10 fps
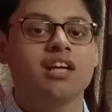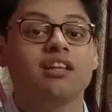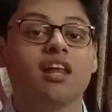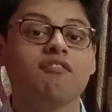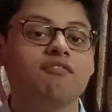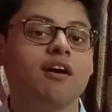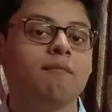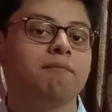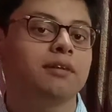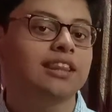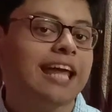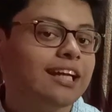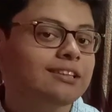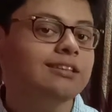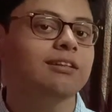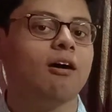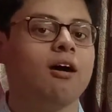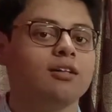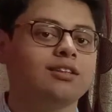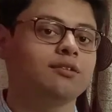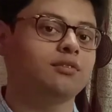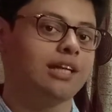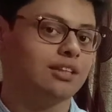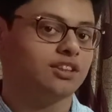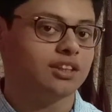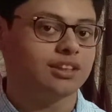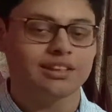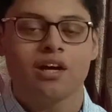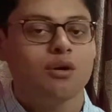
the verb tense also changes.